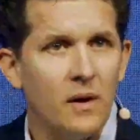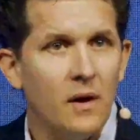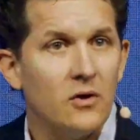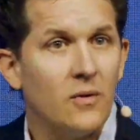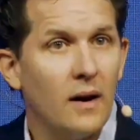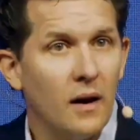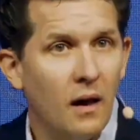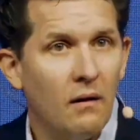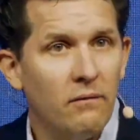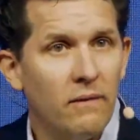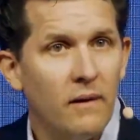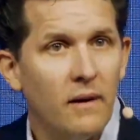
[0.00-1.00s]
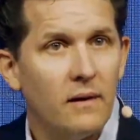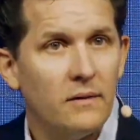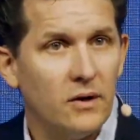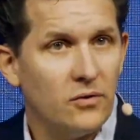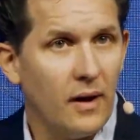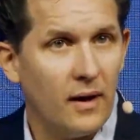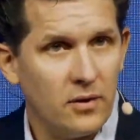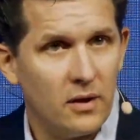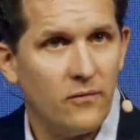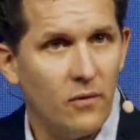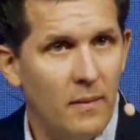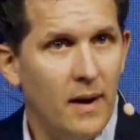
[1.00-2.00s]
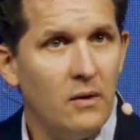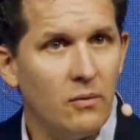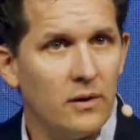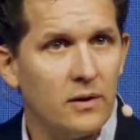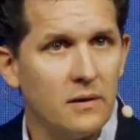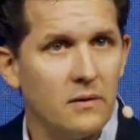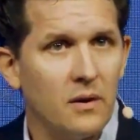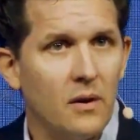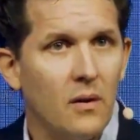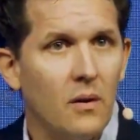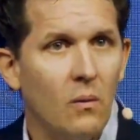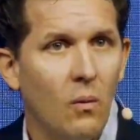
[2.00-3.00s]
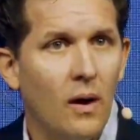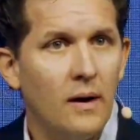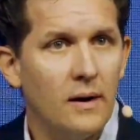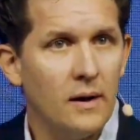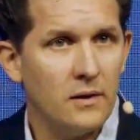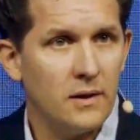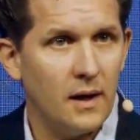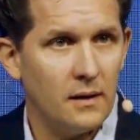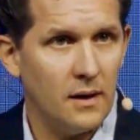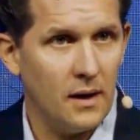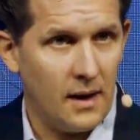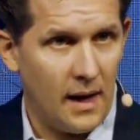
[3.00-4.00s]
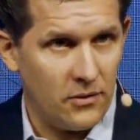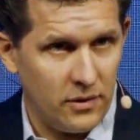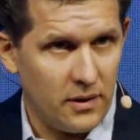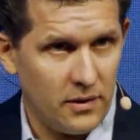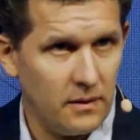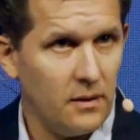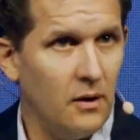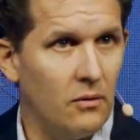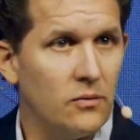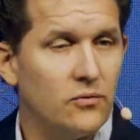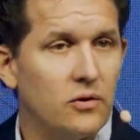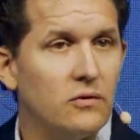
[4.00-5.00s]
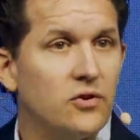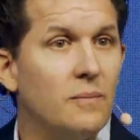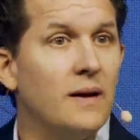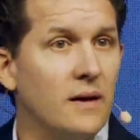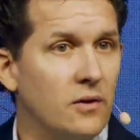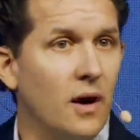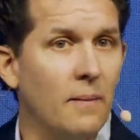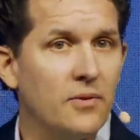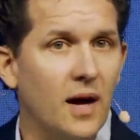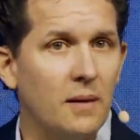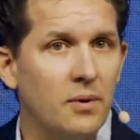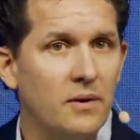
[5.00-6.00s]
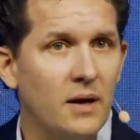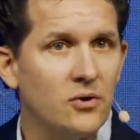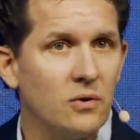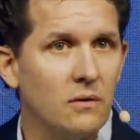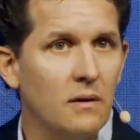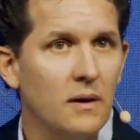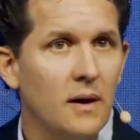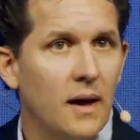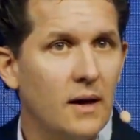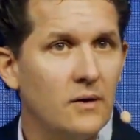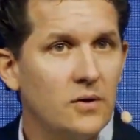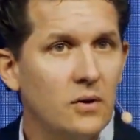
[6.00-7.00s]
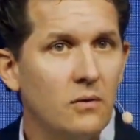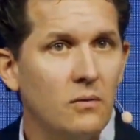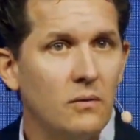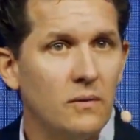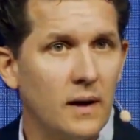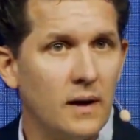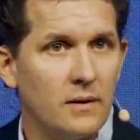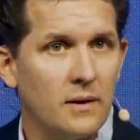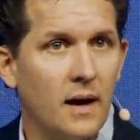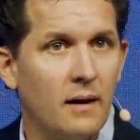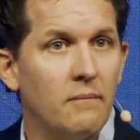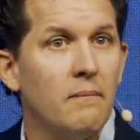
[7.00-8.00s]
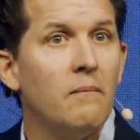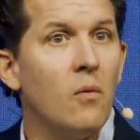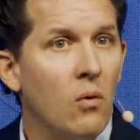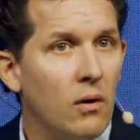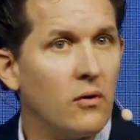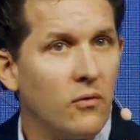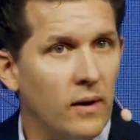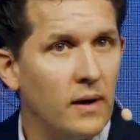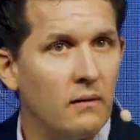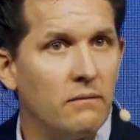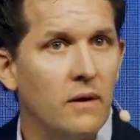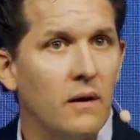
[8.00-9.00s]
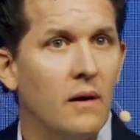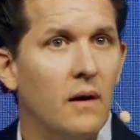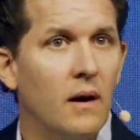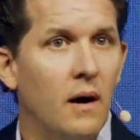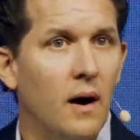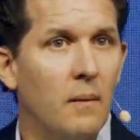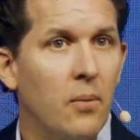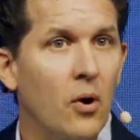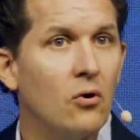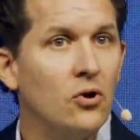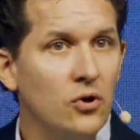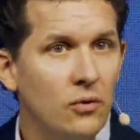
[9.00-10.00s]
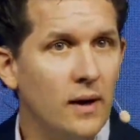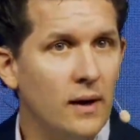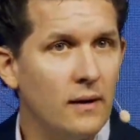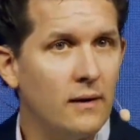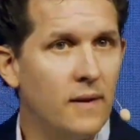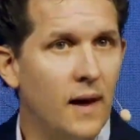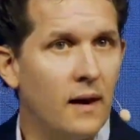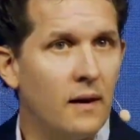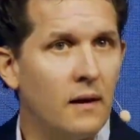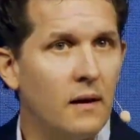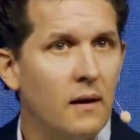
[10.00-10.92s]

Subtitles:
So I love digital assets for many reasons. One is that it has just, you know, tremendous upside potential, and two, that it's kind of more accretive per unit than